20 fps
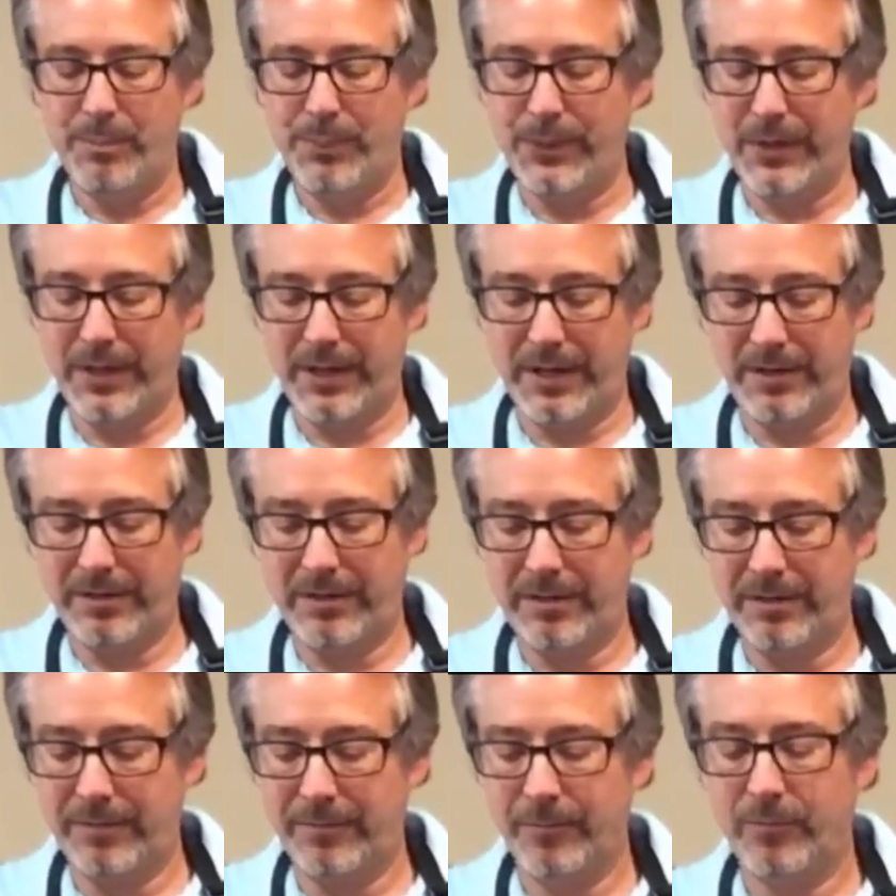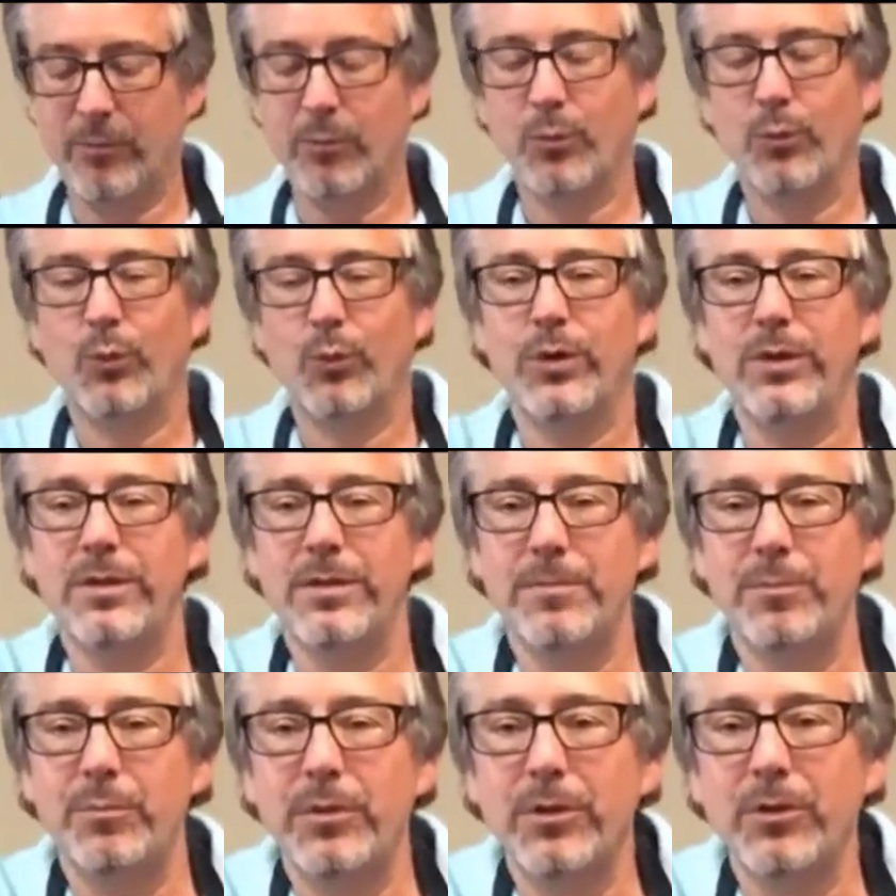But
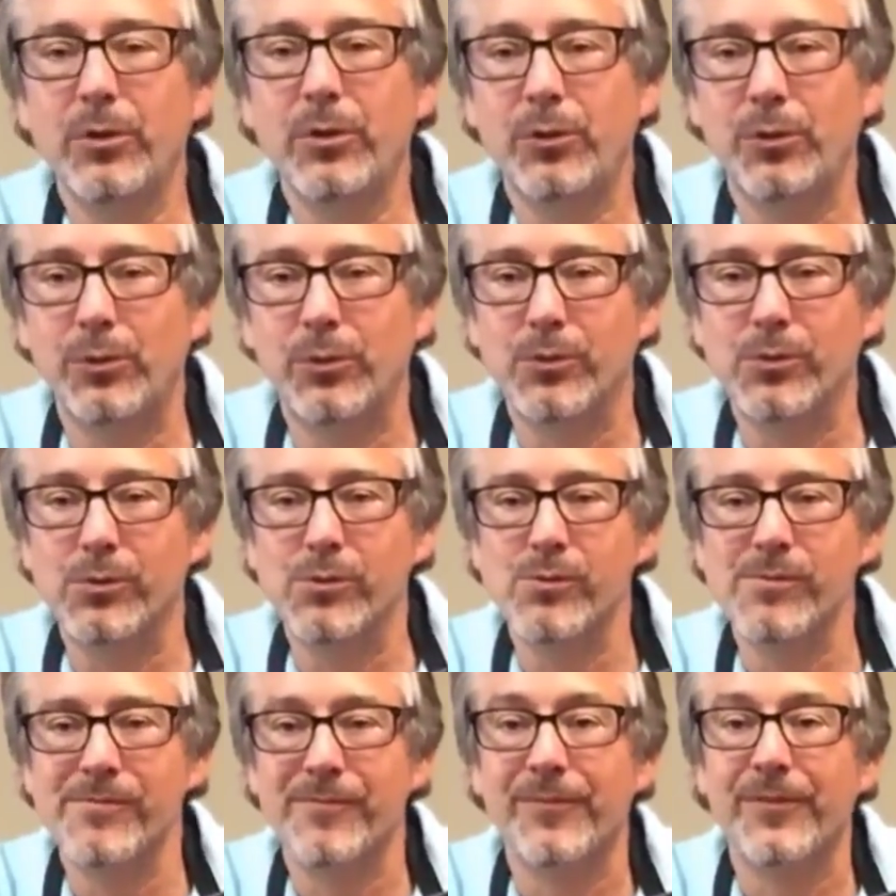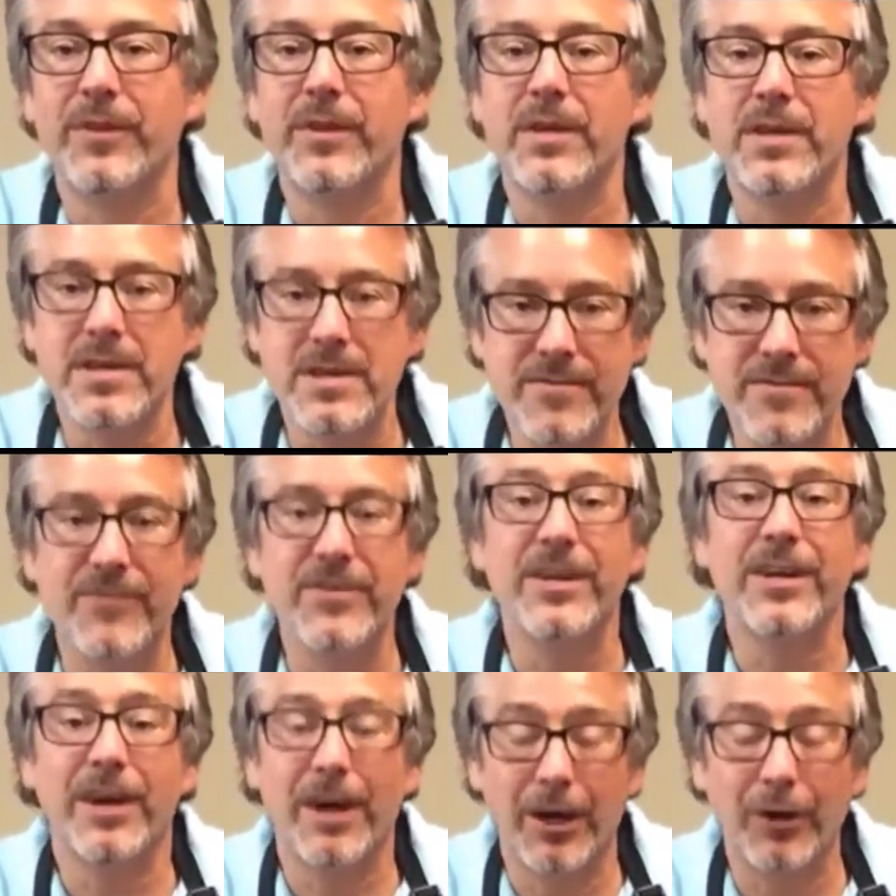wouldn't it be cool
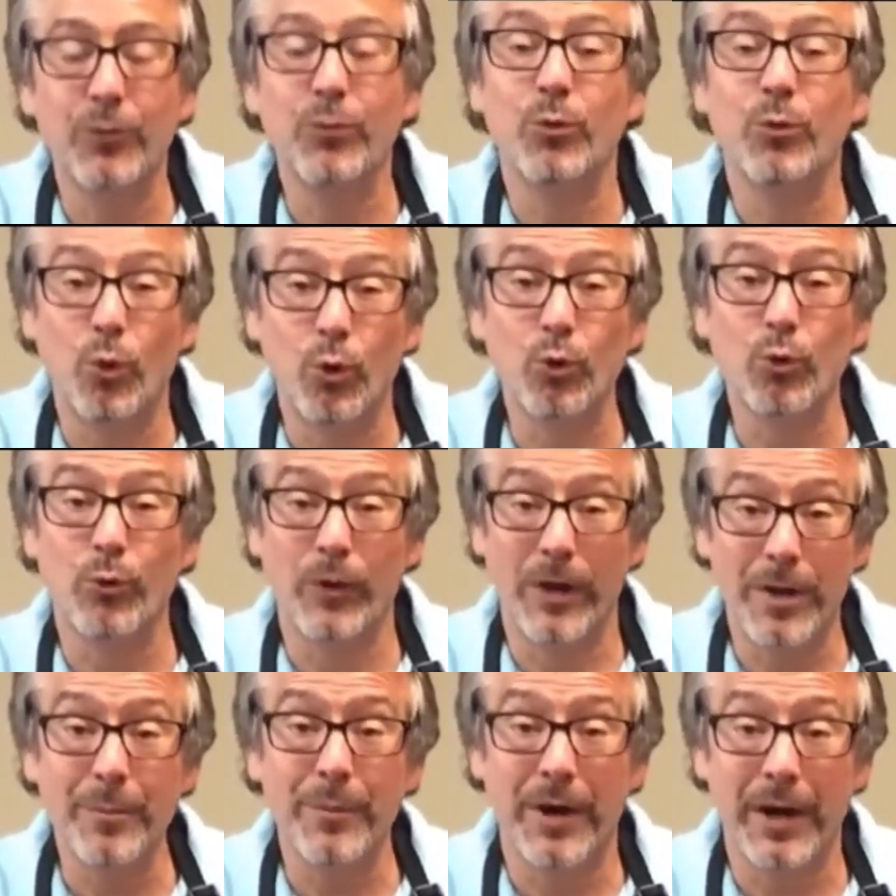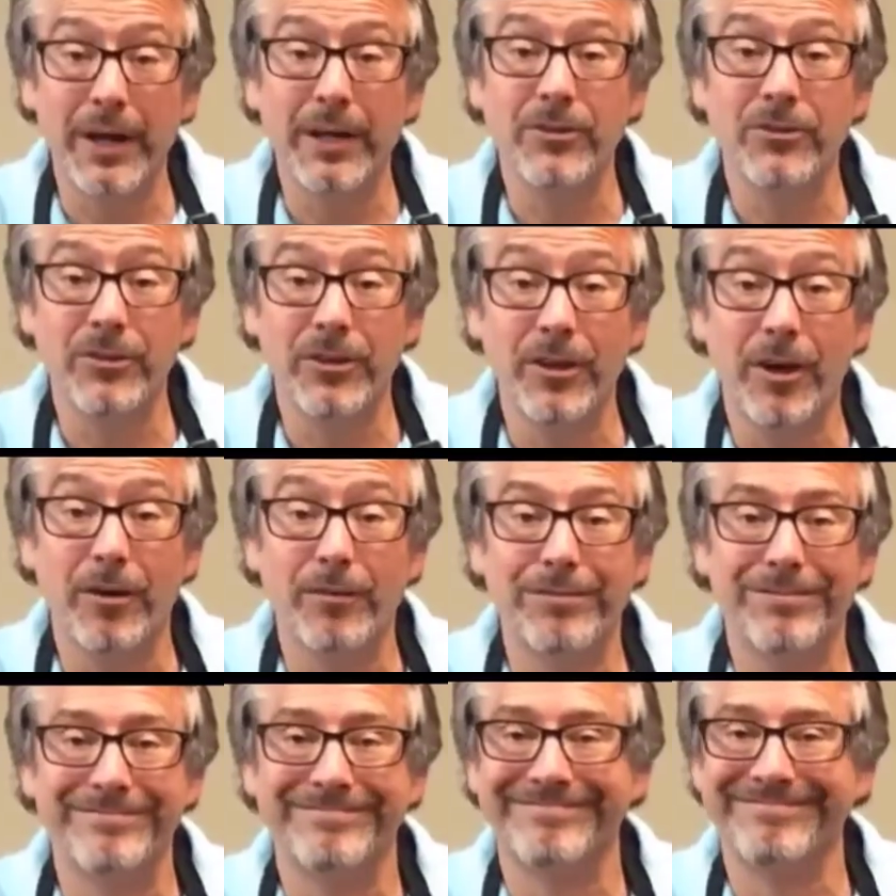if it kind of rolled around by
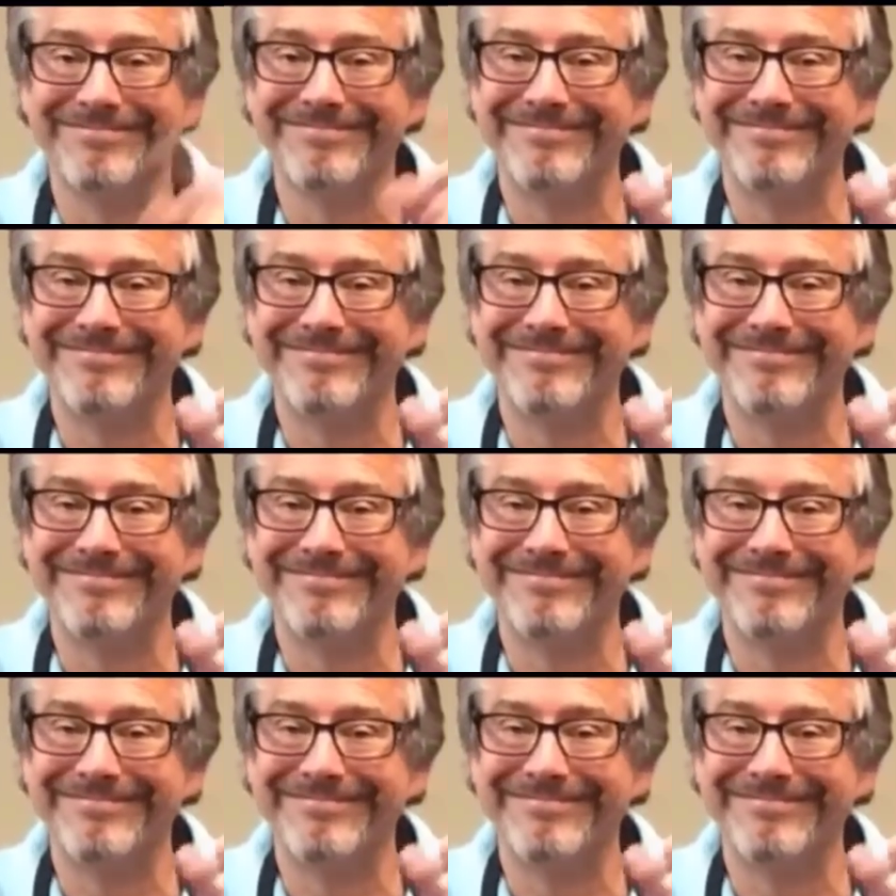itself?